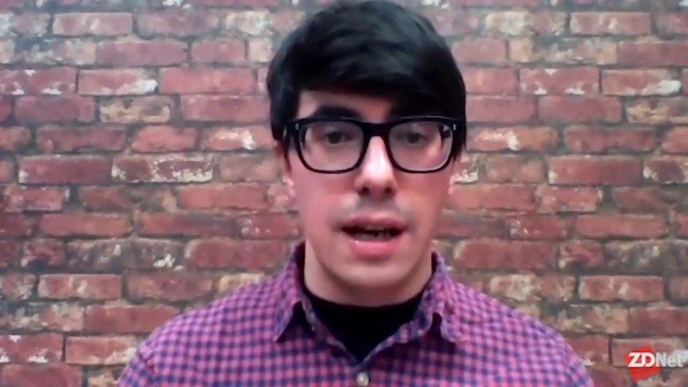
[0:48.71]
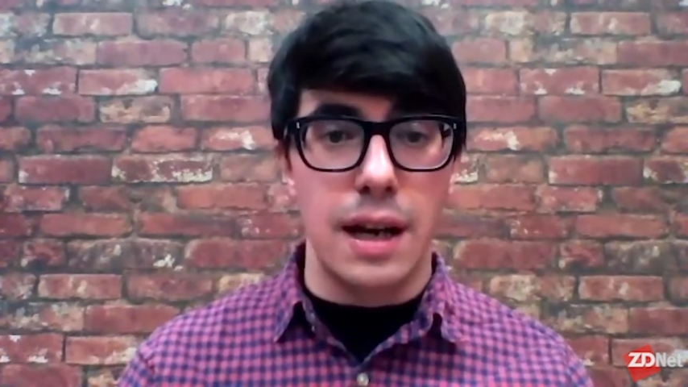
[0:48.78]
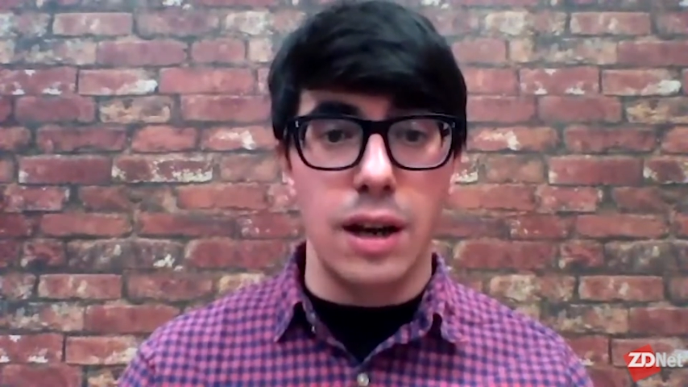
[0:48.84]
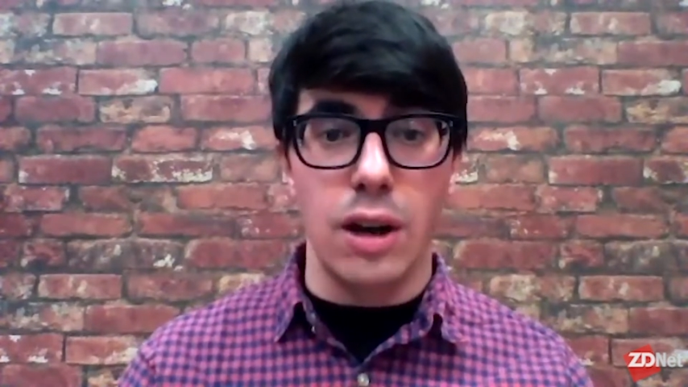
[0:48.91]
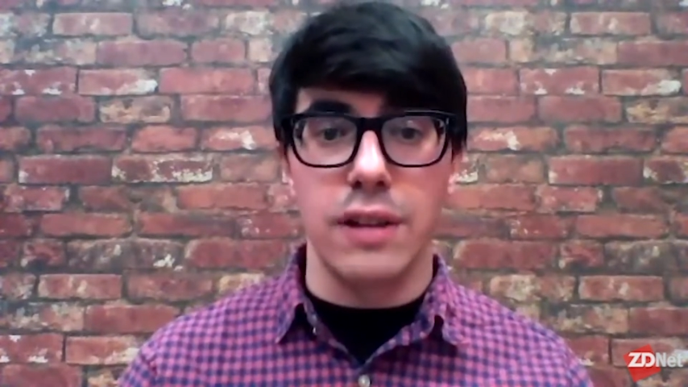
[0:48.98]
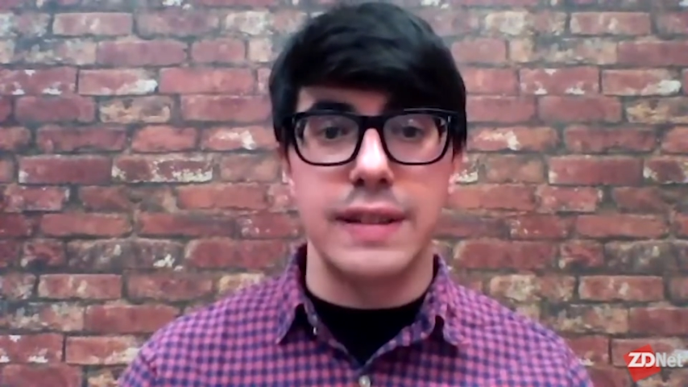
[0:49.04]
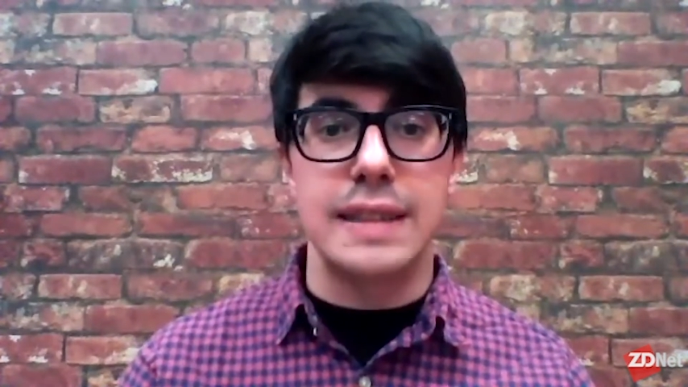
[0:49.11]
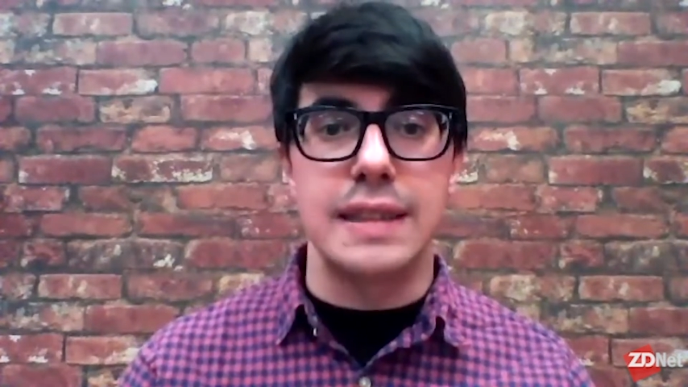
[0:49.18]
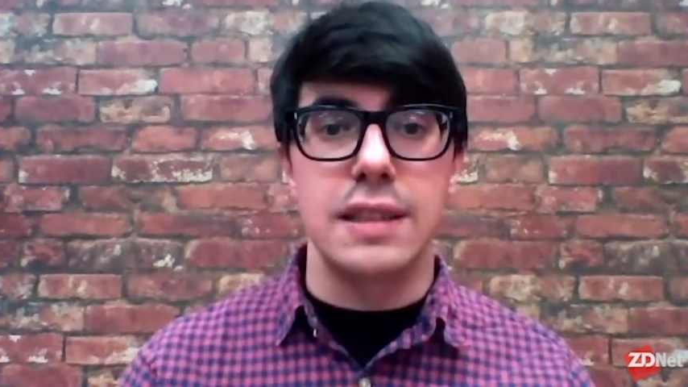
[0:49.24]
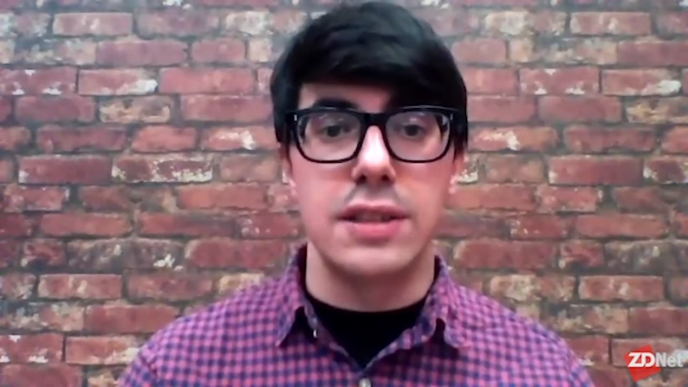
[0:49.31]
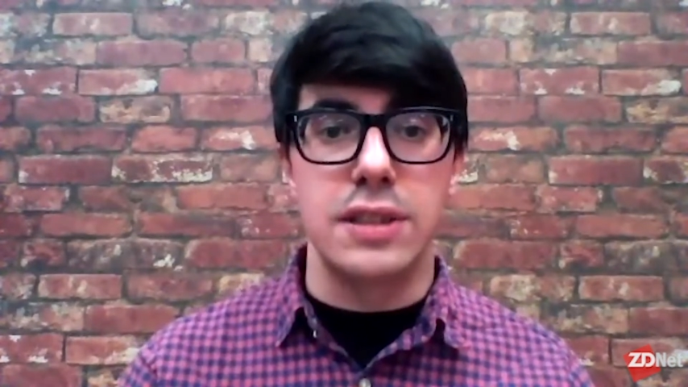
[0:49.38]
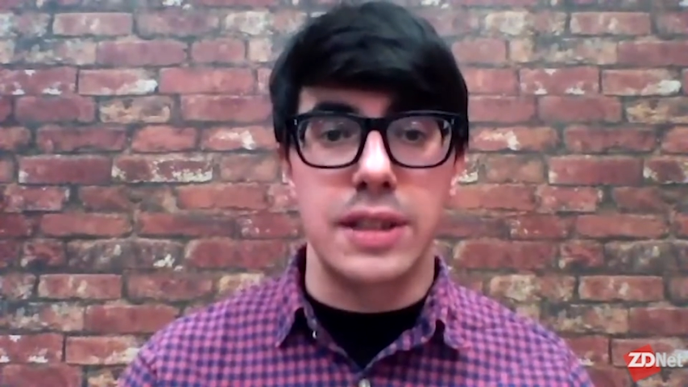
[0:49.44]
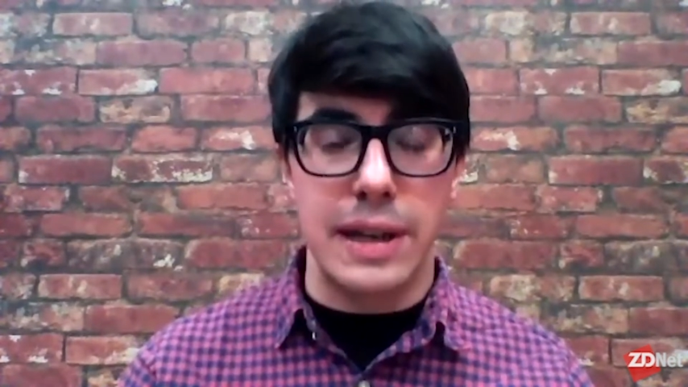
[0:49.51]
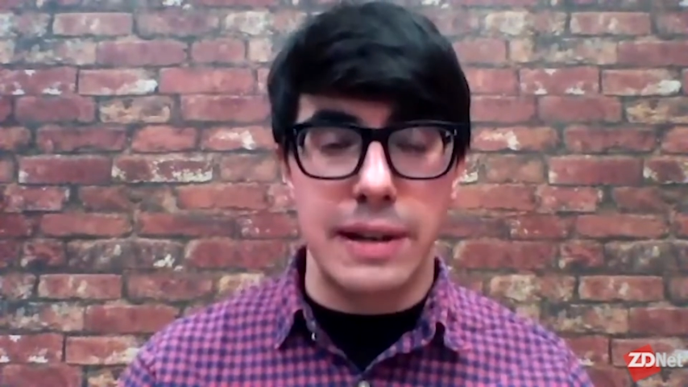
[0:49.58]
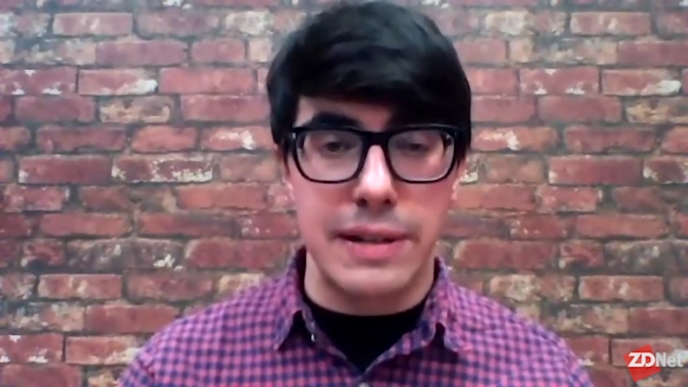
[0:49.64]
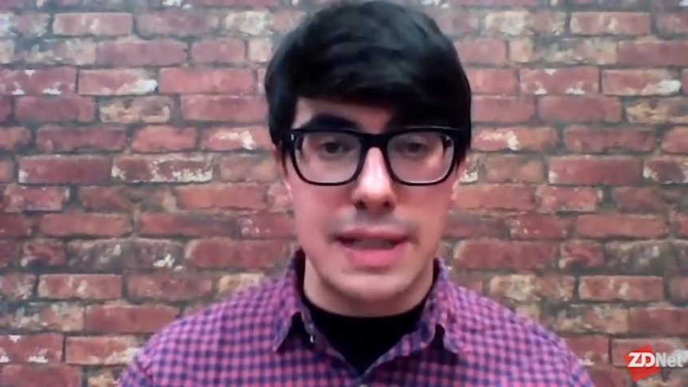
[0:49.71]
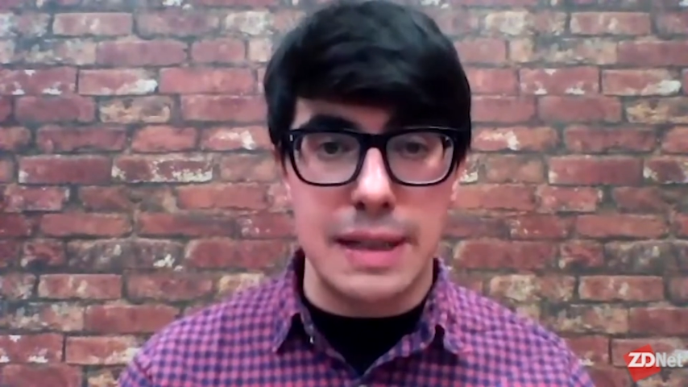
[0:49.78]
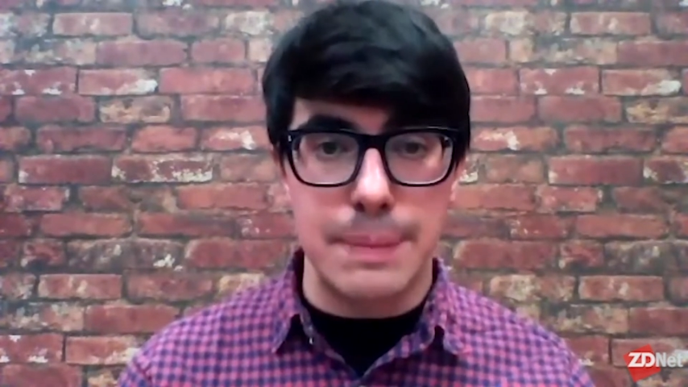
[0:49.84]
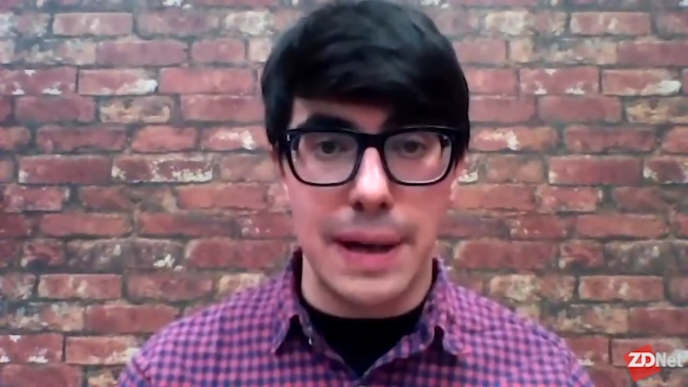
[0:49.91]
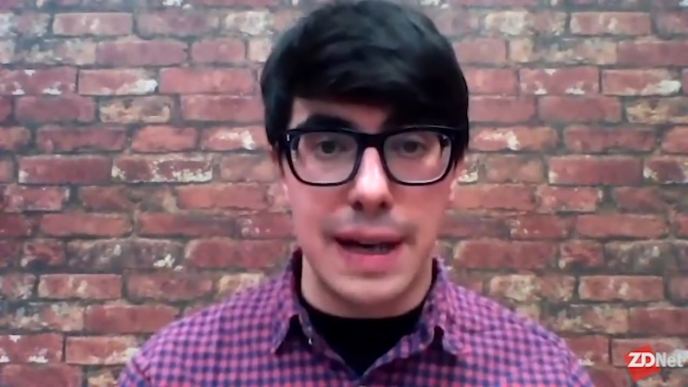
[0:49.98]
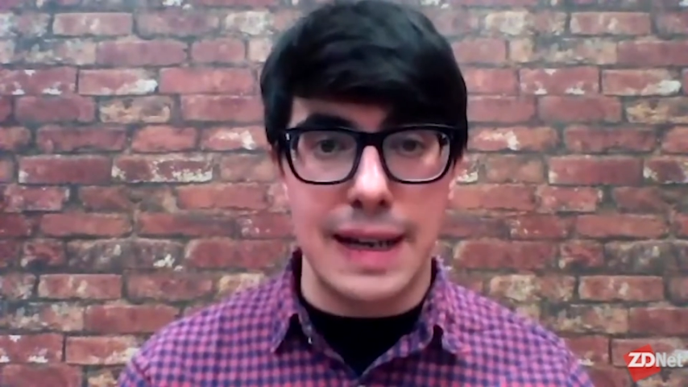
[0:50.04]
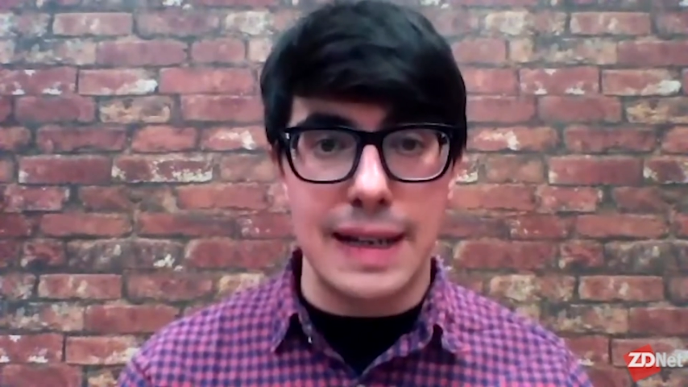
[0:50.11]
Uh, a lot of these are
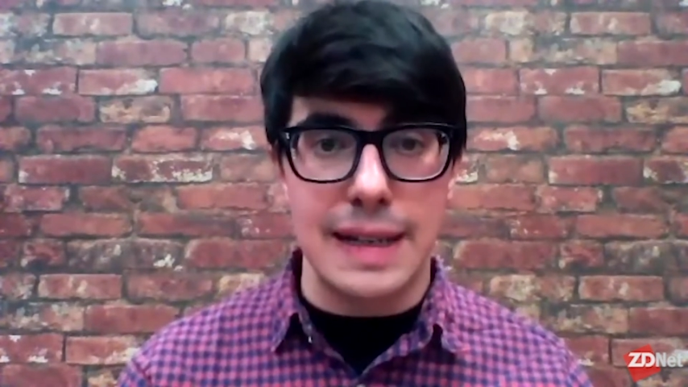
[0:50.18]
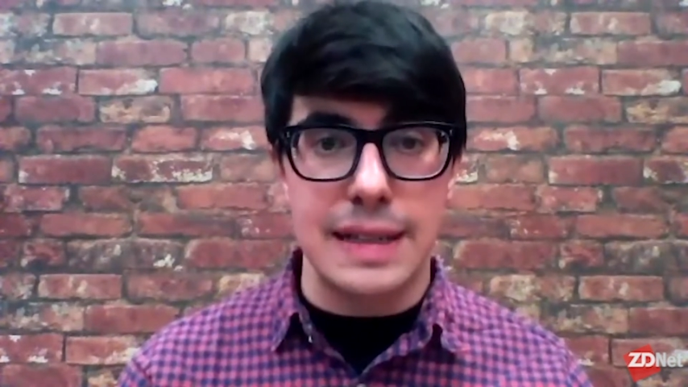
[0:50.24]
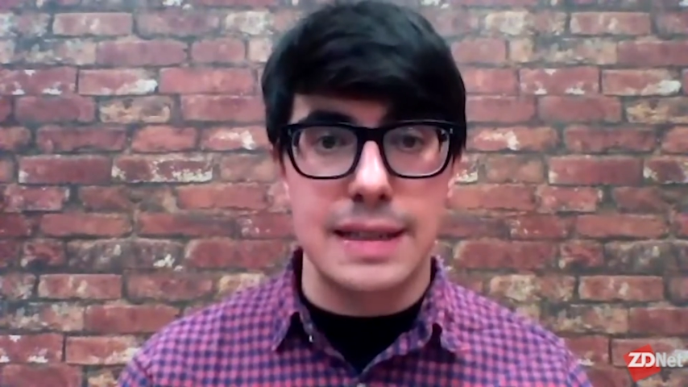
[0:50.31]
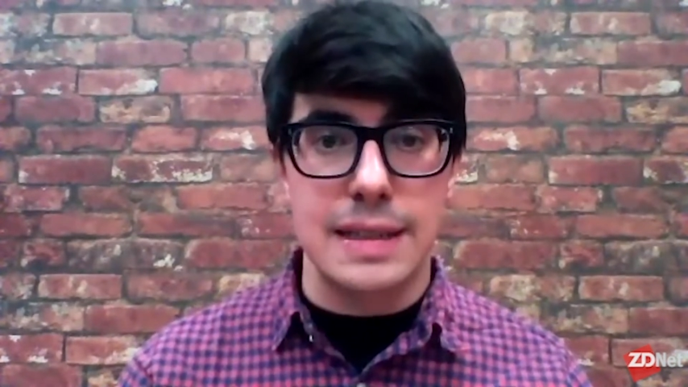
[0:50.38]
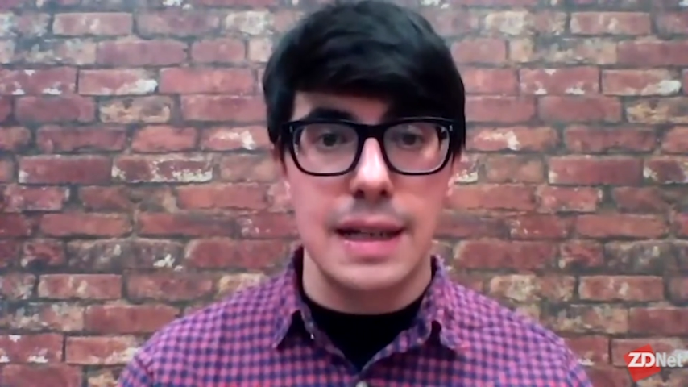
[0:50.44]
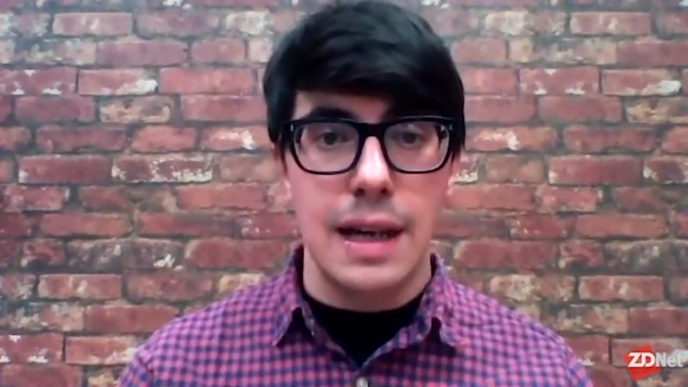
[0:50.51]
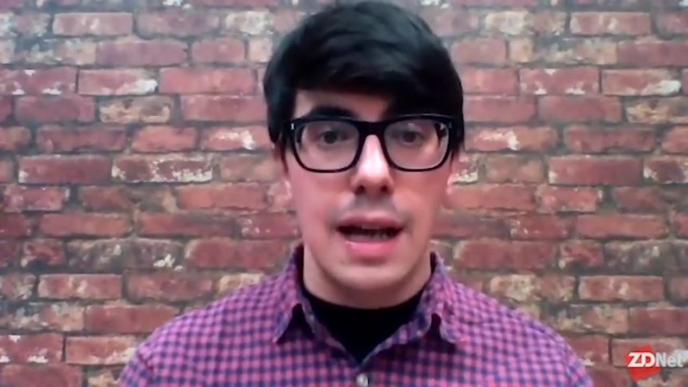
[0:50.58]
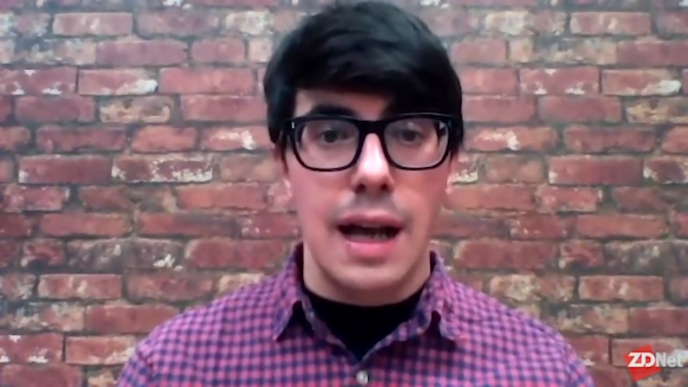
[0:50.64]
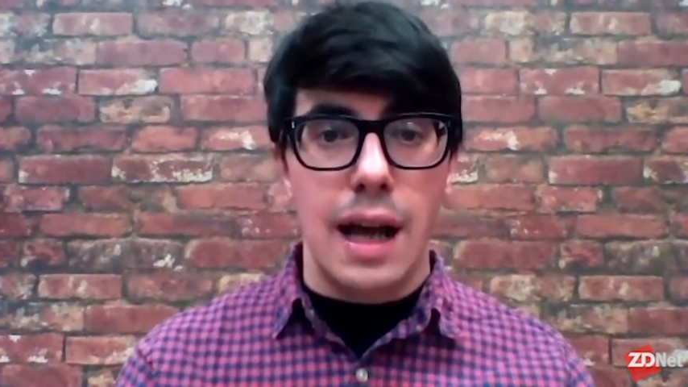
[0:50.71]
security based.